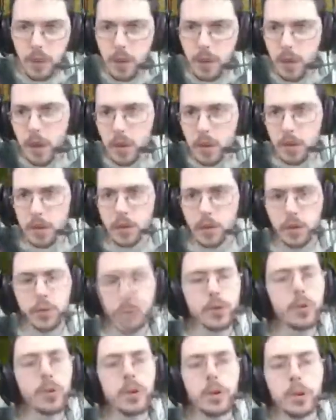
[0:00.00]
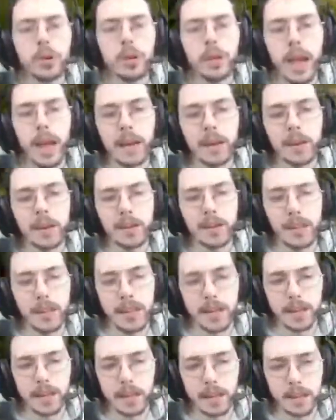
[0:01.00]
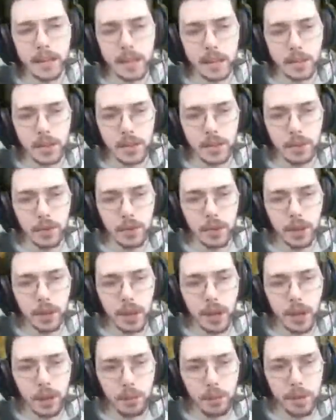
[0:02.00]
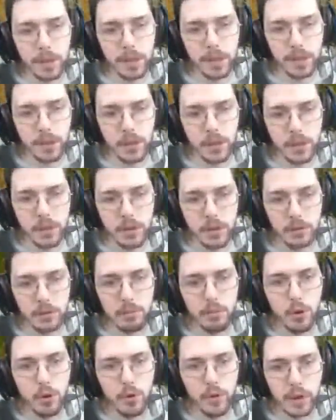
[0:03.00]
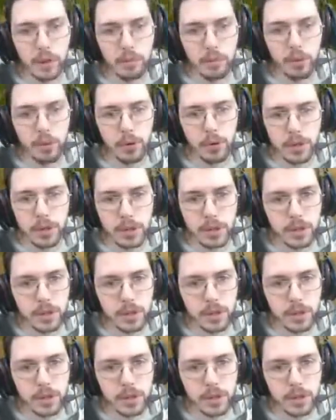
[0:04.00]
The tutorial actually technically is, is really long, but these are the, the moving portions of the